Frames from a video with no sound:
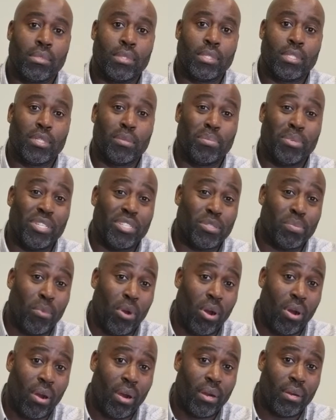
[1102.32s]
to be
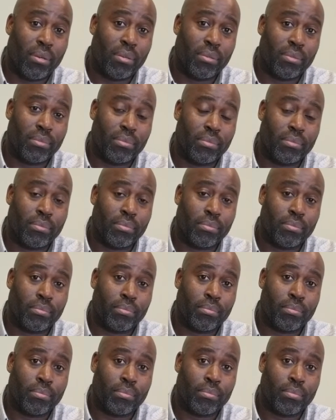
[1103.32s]
smart,
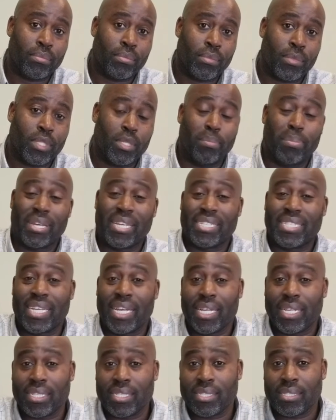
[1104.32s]
to be
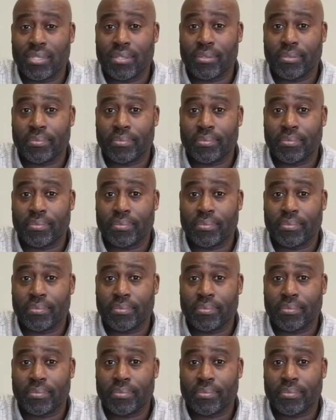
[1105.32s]
intelligent.